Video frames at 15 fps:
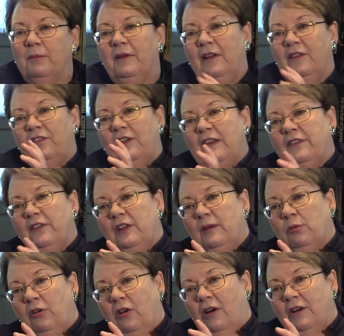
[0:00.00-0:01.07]
but let's take the
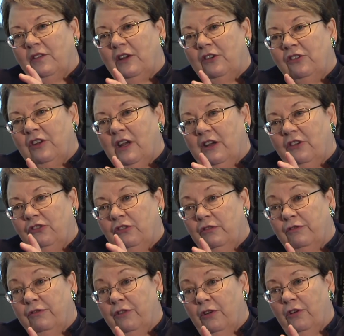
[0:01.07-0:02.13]
liberal arts education
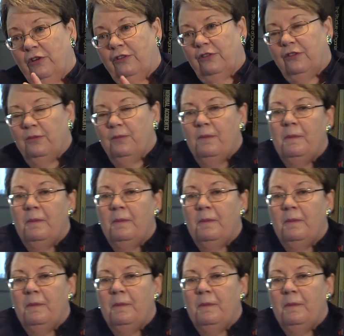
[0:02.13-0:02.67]
first.